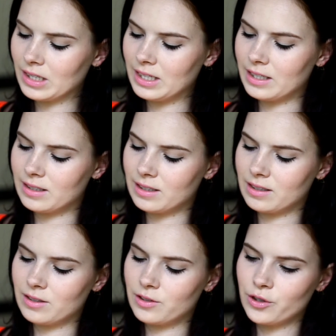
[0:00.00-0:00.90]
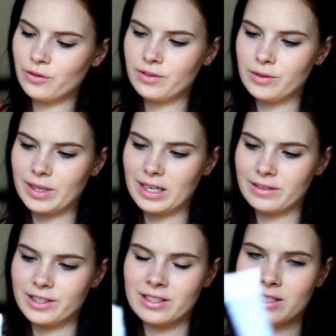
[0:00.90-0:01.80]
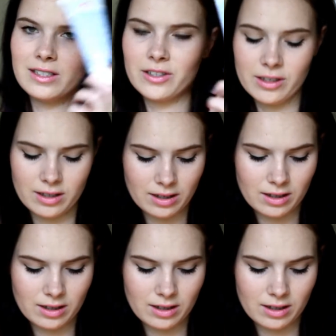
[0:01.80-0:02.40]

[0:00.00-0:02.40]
It's 2 fluid ounces, so